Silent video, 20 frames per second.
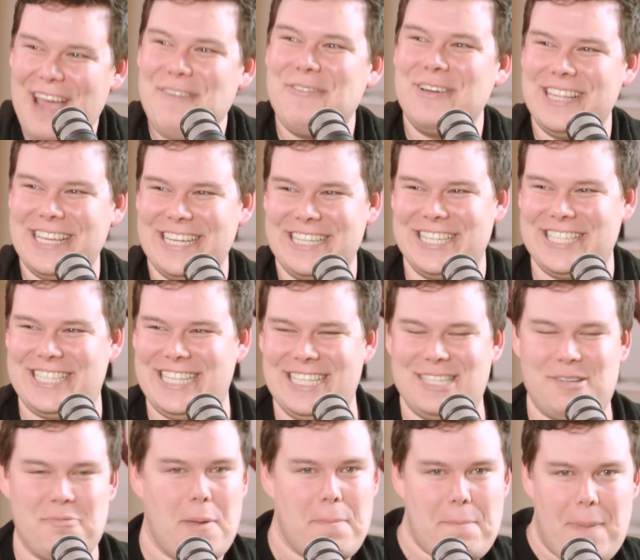Everything just
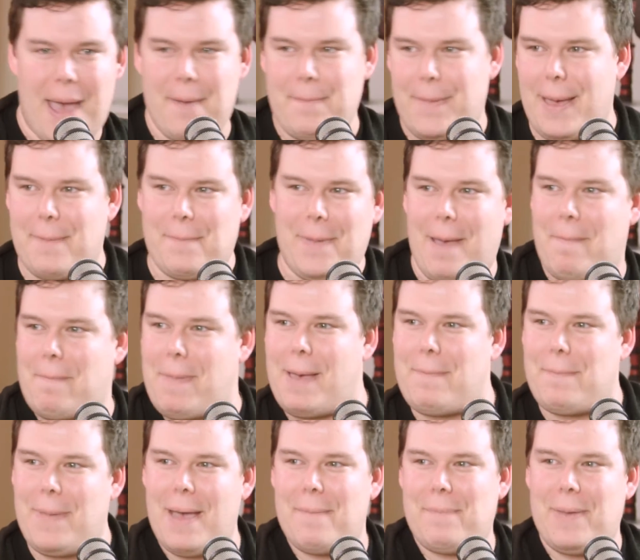needs to be bam, bam, bam,
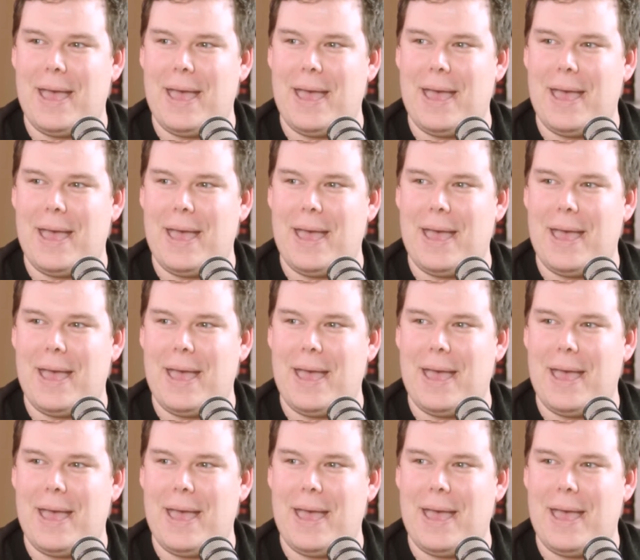bam, bam,